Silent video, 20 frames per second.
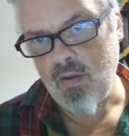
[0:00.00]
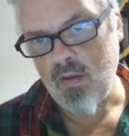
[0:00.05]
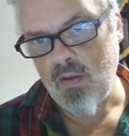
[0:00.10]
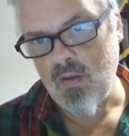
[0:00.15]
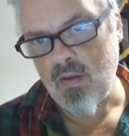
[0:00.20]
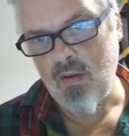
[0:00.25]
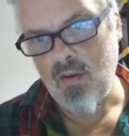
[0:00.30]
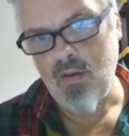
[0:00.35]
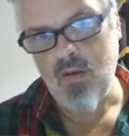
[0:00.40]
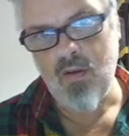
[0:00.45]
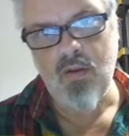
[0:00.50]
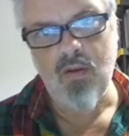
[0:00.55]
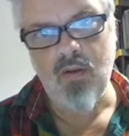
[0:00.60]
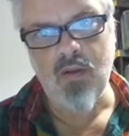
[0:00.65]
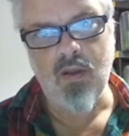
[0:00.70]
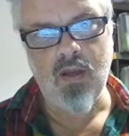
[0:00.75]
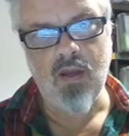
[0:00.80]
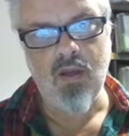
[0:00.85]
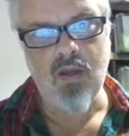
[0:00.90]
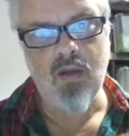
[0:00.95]
Could do
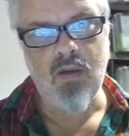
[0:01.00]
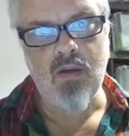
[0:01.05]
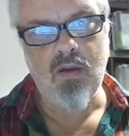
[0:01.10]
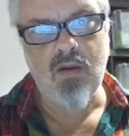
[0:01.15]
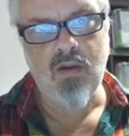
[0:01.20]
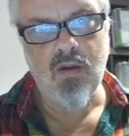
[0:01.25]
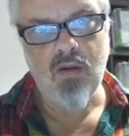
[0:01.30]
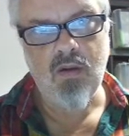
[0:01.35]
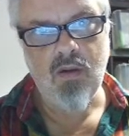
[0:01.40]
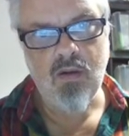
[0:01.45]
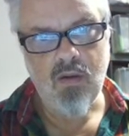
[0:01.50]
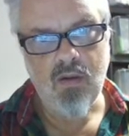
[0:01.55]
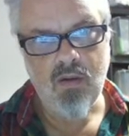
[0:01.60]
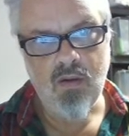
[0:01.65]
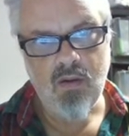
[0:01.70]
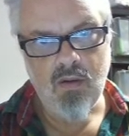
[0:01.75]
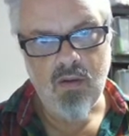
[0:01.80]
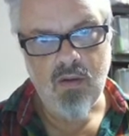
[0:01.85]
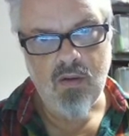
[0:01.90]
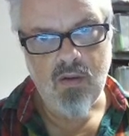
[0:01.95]
that.
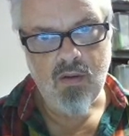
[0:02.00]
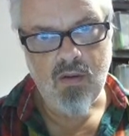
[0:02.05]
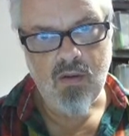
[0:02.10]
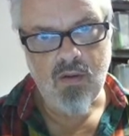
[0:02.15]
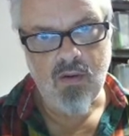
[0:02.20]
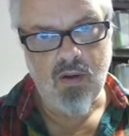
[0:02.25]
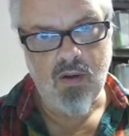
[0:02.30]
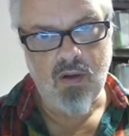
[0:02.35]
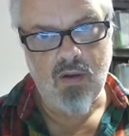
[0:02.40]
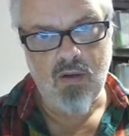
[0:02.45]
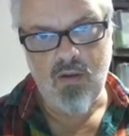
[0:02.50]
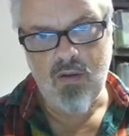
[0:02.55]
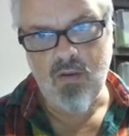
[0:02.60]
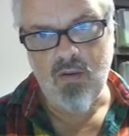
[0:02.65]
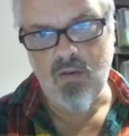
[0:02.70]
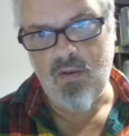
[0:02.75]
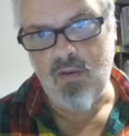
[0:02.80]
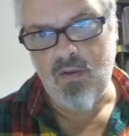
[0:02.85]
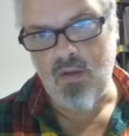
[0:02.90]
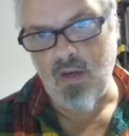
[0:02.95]
Or I could do
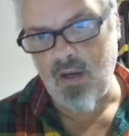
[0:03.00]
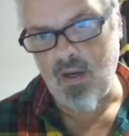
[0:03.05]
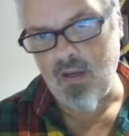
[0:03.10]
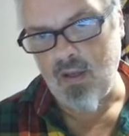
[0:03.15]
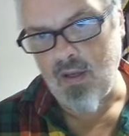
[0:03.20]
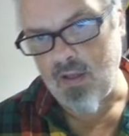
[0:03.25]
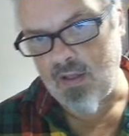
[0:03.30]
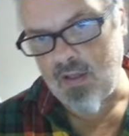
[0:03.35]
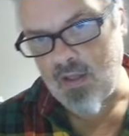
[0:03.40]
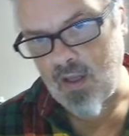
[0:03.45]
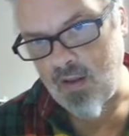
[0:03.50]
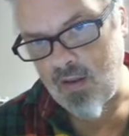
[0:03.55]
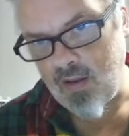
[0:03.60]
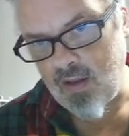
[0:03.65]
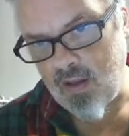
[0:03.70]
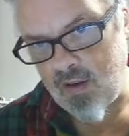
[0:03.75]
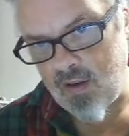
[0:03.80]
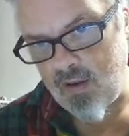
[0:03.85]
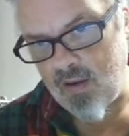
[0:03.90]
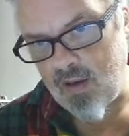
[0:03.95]
kind of like
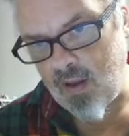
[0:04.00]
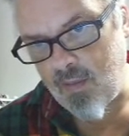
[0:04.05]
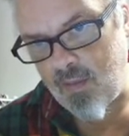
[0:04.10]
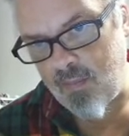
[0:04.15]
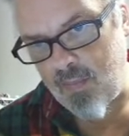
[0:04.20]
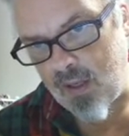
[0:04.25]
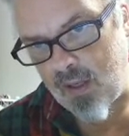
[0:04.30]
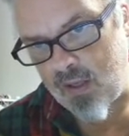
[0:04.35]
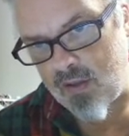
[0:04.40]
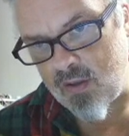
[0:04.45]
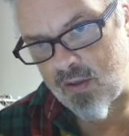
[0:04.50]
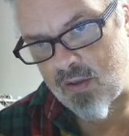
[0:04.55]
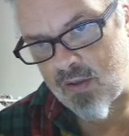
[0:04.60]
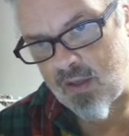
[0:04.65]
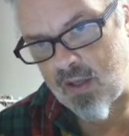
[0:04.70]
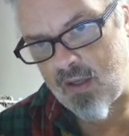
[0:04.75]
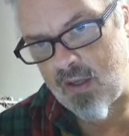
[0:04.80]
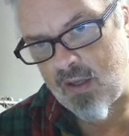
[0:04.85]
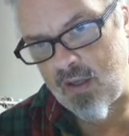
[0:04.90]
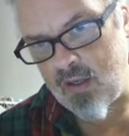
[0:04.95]
that picture
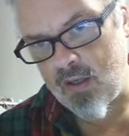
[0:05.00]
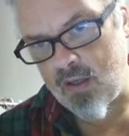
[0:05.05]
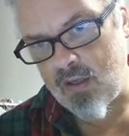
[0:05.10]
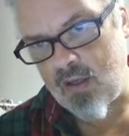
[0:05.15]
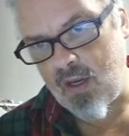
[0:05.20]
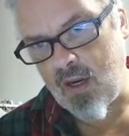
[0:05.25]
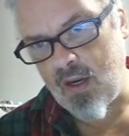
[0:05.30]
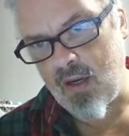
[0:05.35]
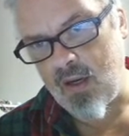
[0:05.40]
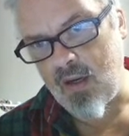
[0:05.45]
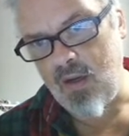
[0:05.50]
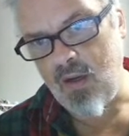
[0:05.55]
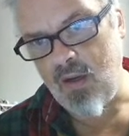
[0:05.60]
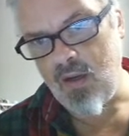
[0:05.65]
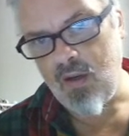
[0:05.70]
that they just had.